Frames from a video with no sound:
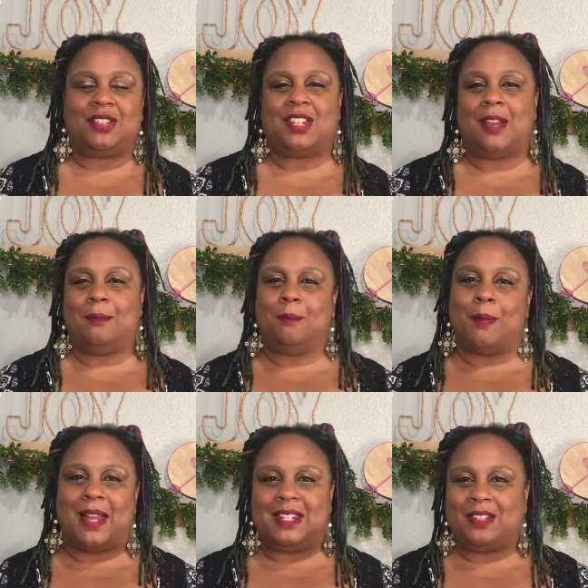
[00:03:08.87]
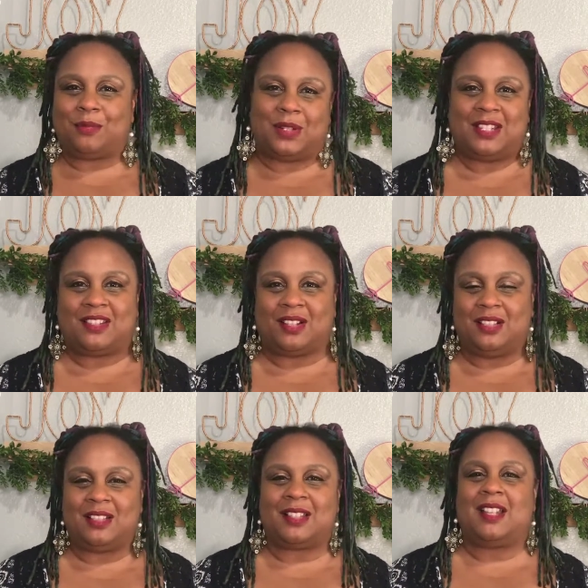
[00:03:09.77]
You get muddied
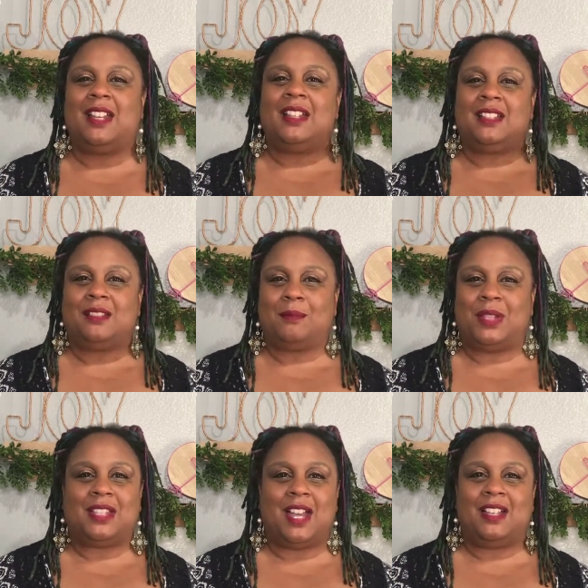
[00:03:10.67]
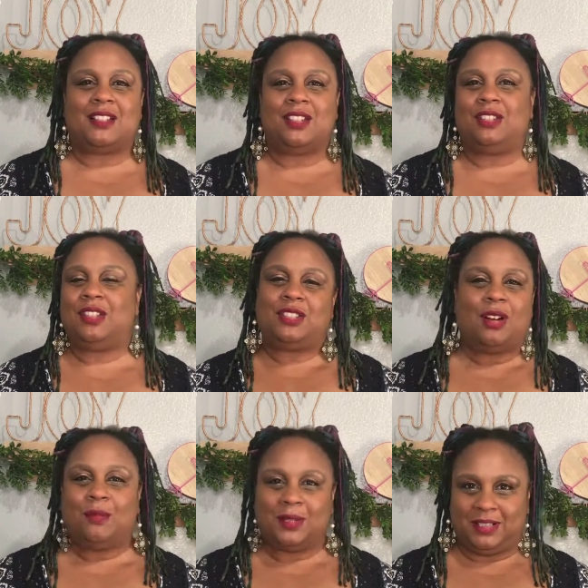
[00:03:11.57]
results because you
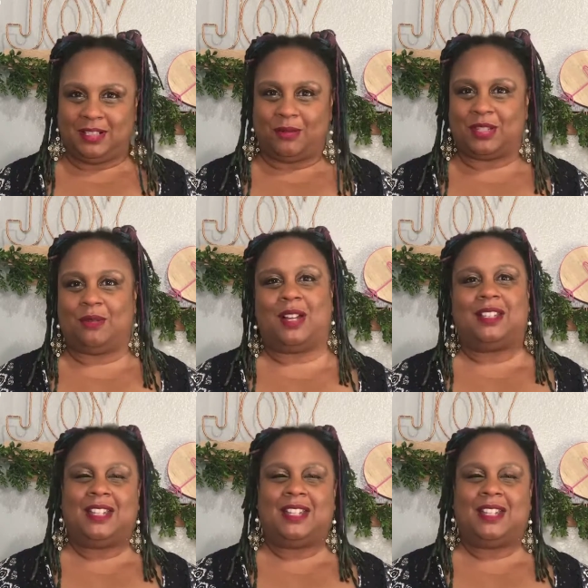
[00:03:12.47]
don't really know what you want.